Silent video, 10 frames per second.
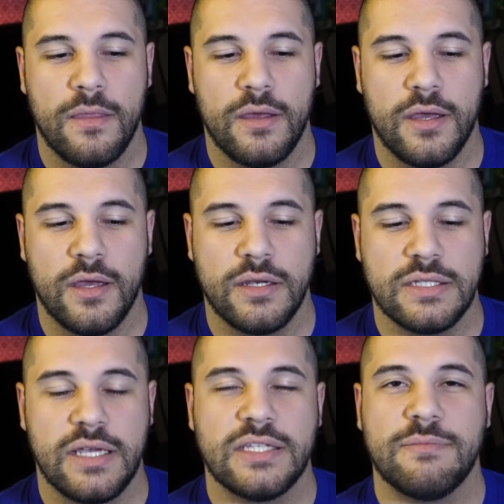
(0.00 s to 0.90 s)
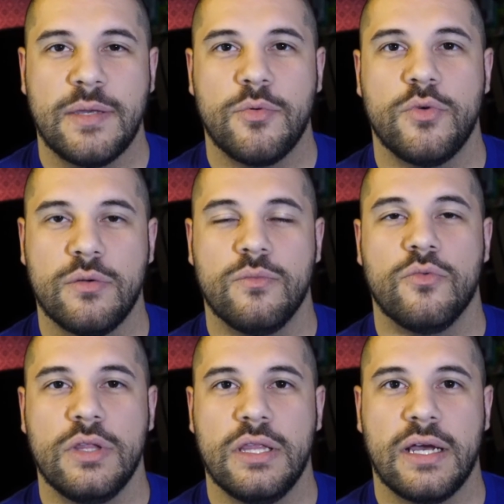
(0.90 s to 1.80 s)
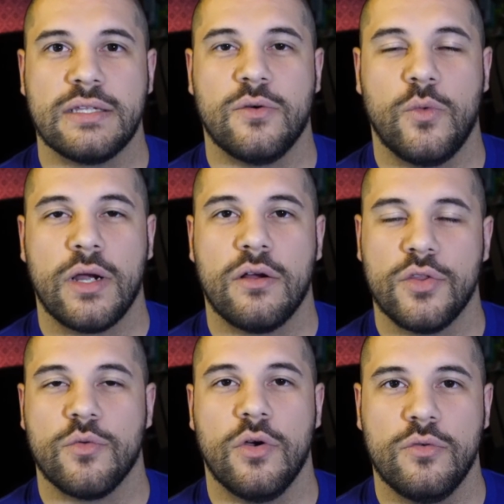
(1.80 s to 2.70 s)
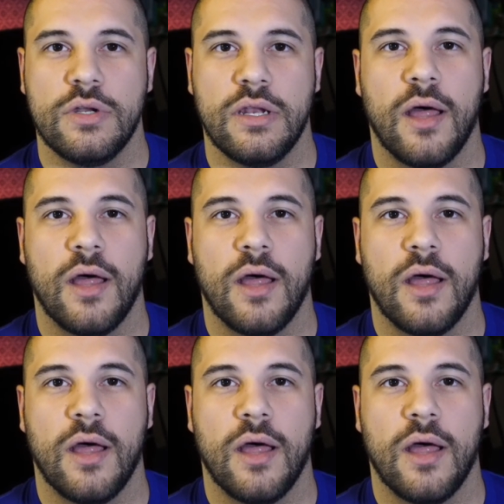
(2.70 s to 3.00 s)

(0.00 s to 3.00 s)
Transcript: uh, designs that people would really like to wear on their own,